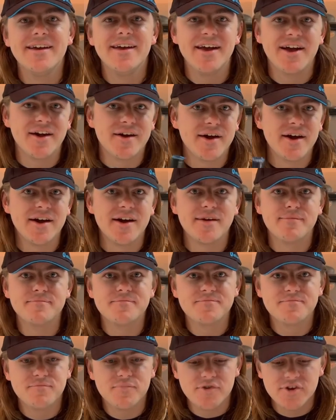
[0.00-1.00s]

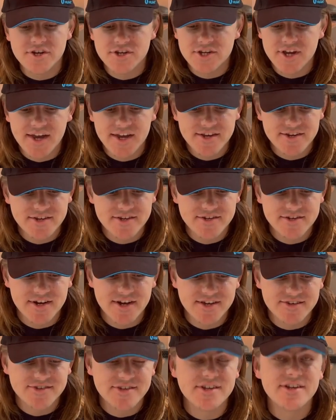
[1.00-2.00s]
Appreciate you
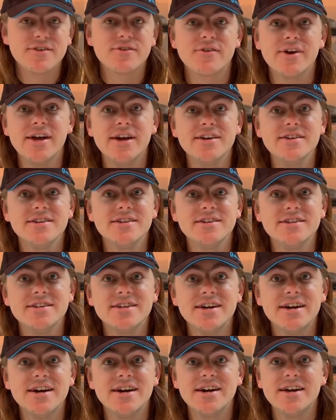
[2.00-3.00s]
sticking around, and
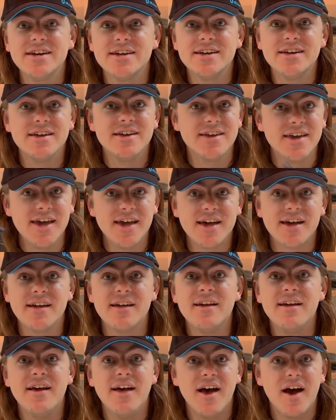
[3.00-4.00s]
yeah,
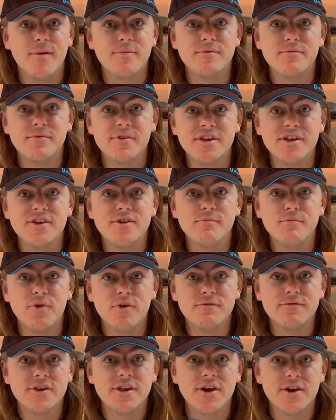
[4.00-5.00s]
I'll be bringing you
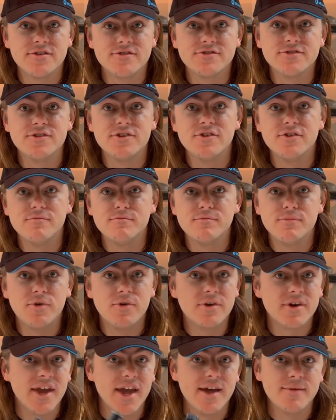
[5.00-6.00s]
more videos soon, more
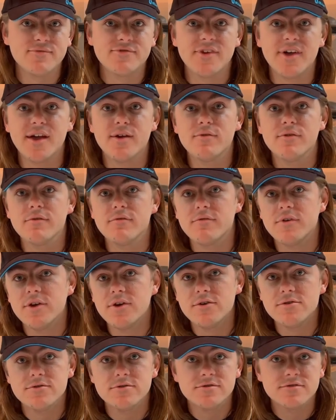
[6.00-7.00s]
campsite
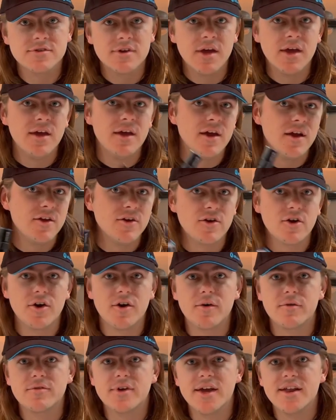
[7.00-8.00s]
reviews.
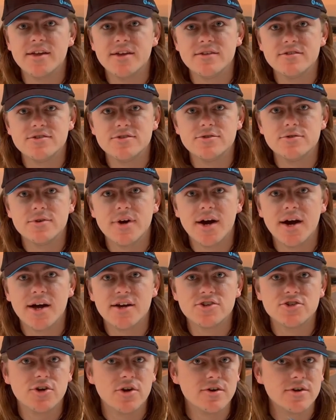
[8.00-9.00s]
I'll get into
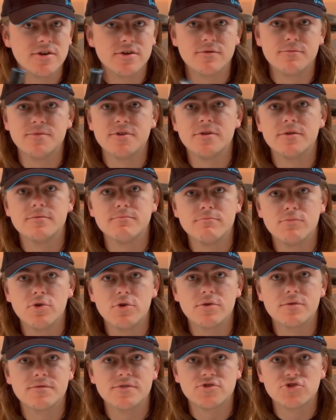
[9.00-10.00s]
showing you a bit
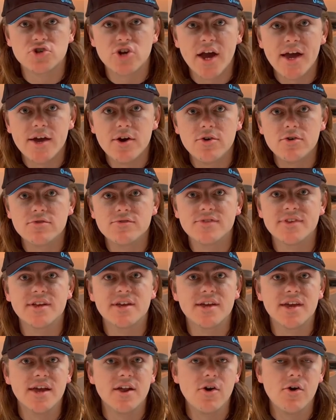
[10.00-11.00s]
more of the trails that I
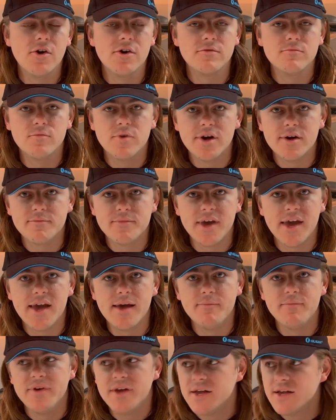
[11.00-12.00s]
get on while I'm
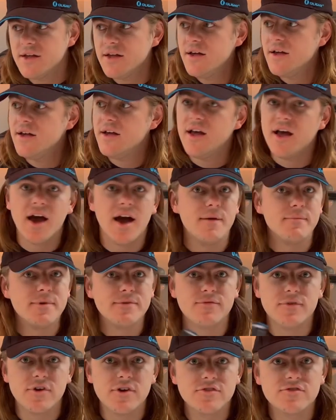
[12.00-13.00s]
camping.
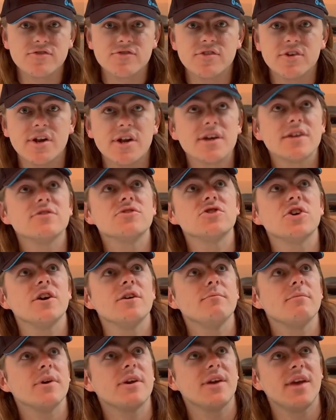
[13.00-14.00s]
If you're interested, I can show you
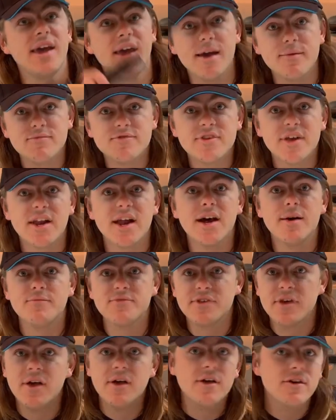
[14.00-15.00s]
my camp
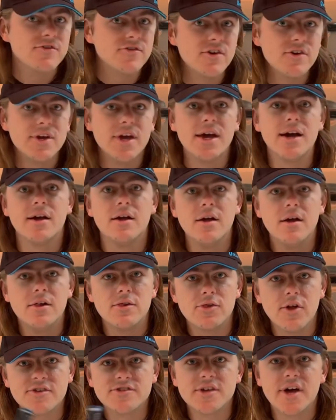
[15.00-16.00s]
setups. So yeah,
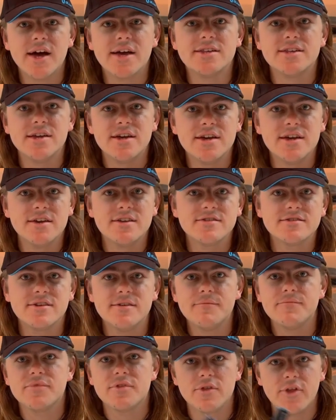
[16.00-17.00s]
lots of ideas,
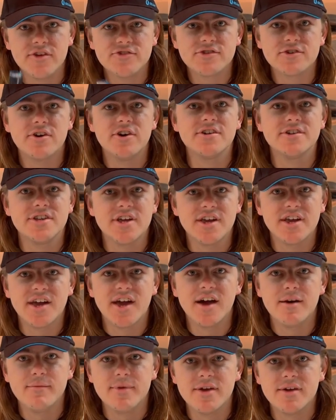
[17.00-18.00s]
lots of content
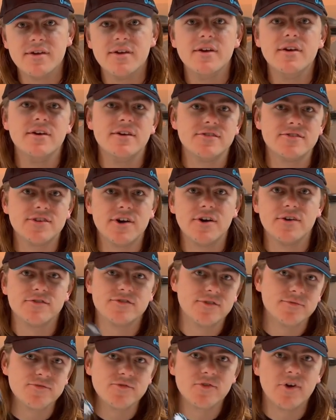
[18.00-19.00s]
coming. So
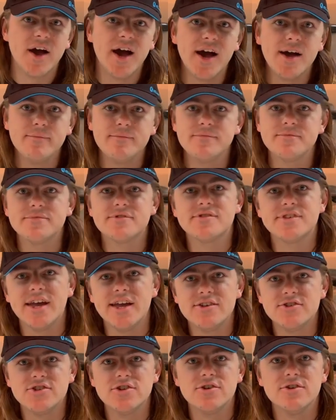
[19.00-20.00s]
subscribe, stay
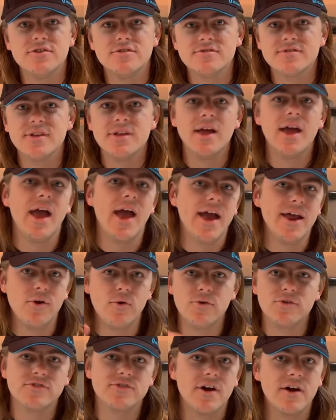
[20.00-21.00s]
tuned, and
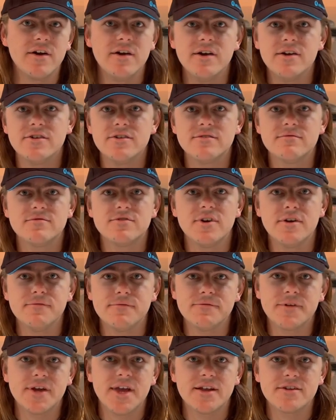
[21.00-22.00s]
also don't
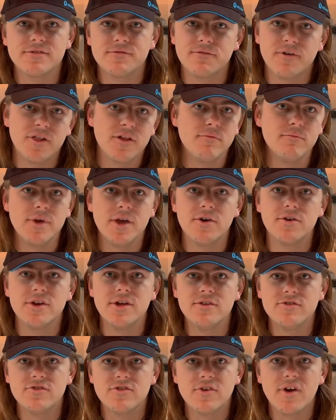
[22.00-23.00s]
forget to follow me on
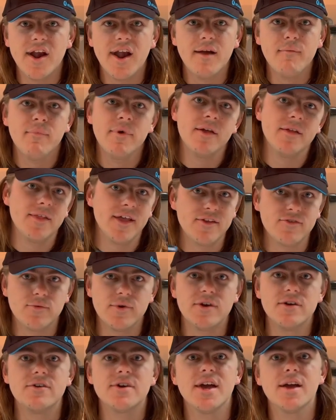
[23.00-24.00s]
Instagram. That's where
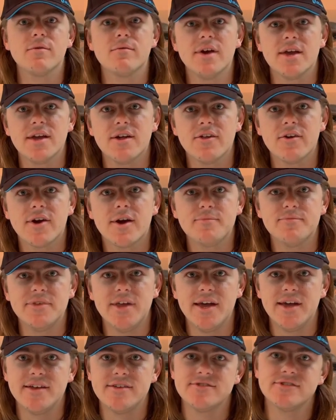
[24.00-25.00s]
you'll get regular
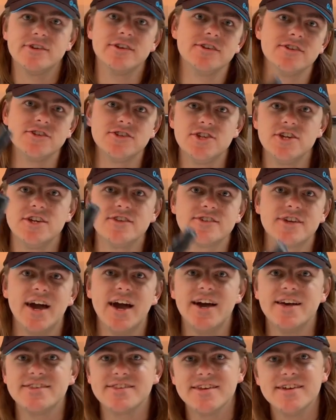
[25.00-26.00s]
updates. Cheers,
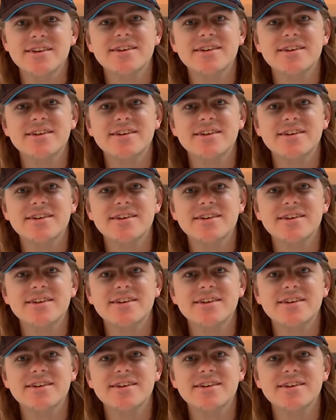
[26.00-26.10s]
guys.